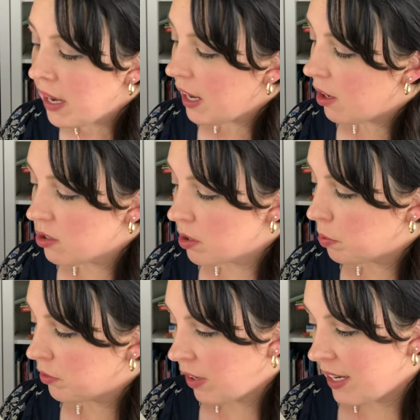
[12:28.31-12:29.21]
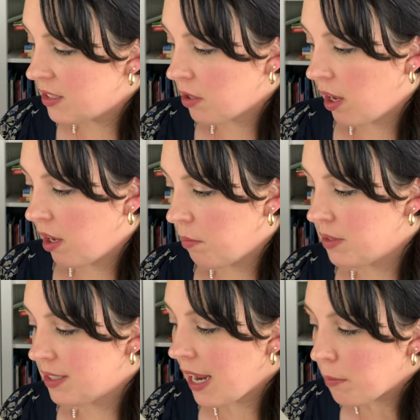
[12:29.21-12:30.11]
It also provides um,
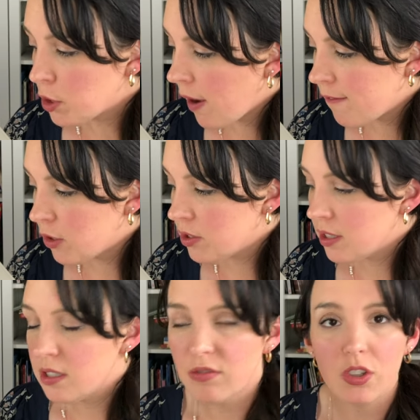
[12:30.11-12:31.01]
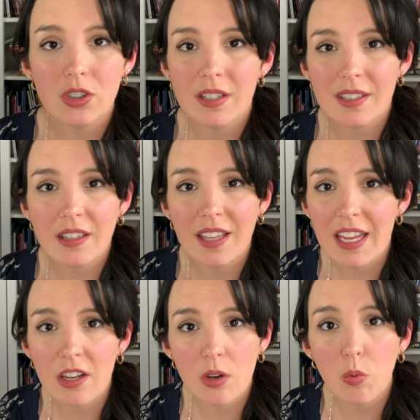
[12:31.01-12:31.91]
snapshot verses, verses that they
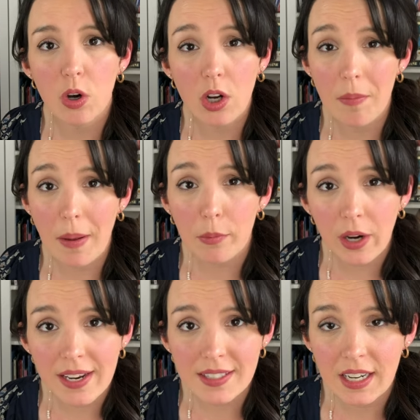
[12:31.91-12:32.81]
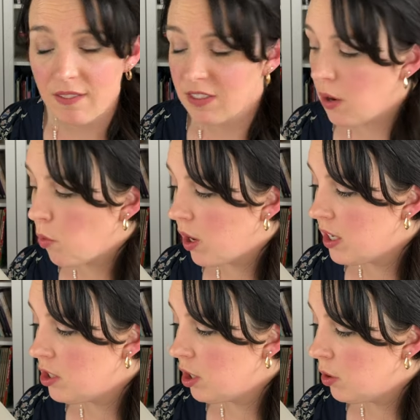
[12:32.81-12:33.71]
could work on memorizing if they
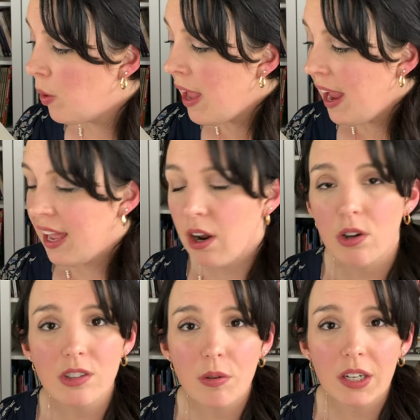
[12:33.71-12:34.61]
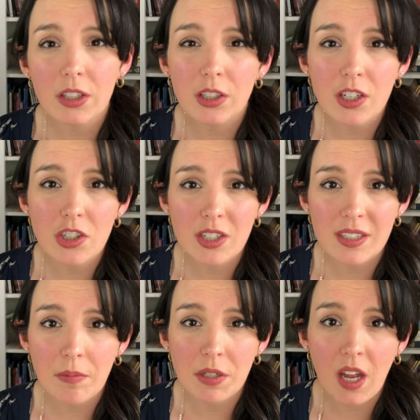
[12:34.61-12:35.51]
wanted to, and also encourages
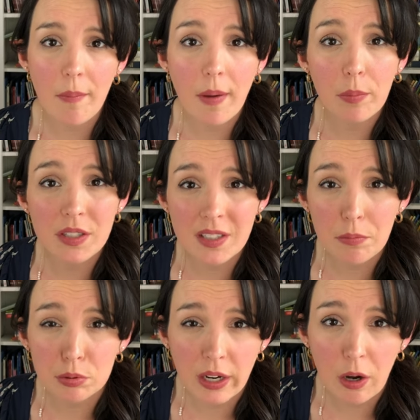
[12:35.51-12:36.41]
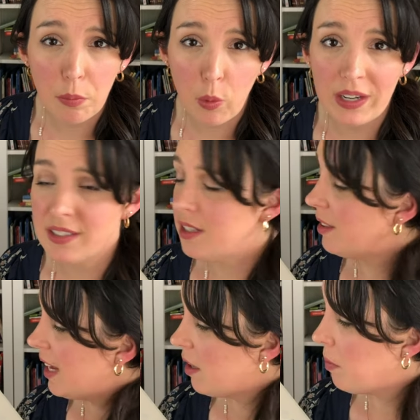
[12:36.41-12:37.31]
them to come up with some prayer points that
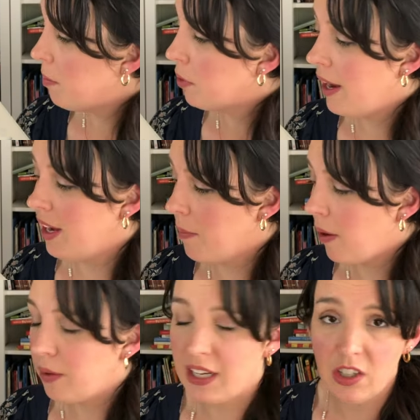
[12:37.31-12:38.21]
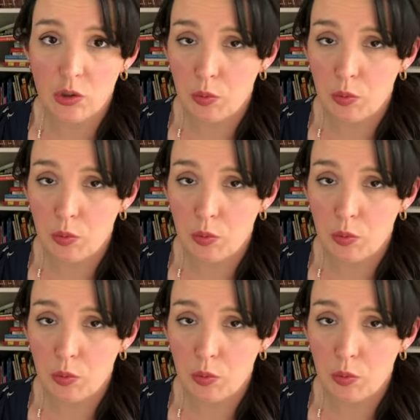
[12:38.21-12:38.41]
they can be praying about each